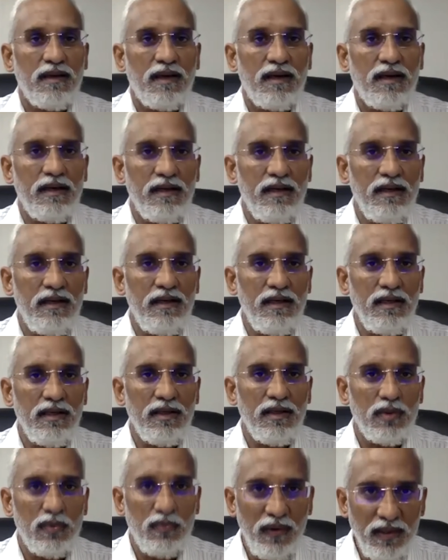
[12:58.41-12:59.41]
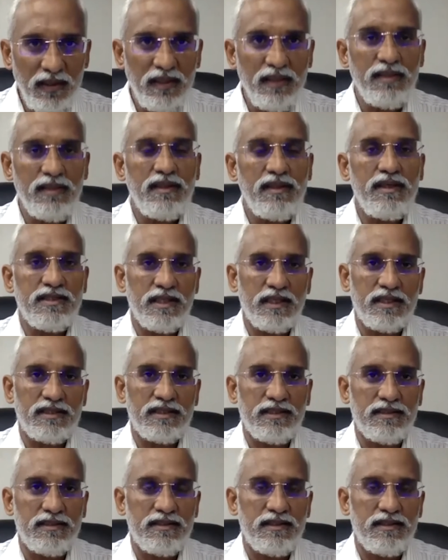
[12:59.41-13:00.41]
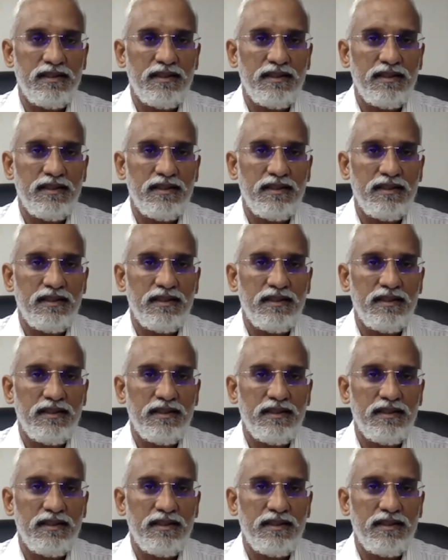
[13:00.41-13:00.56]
containing 23 sections.